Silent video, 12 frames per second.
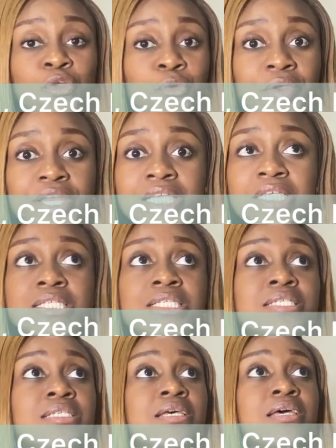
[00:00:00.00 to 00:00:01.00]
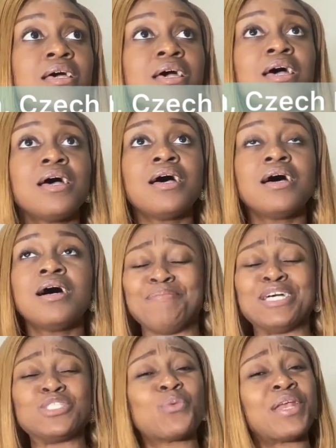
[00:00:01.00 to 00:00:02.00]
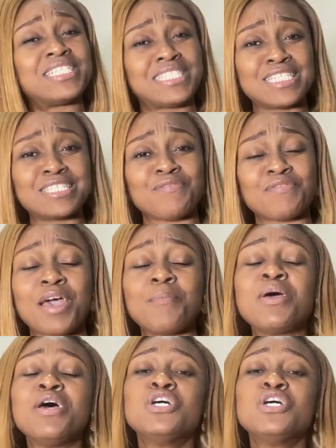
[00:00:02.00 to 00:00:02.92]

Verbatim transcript: Greece. Uh, there are 26 of them.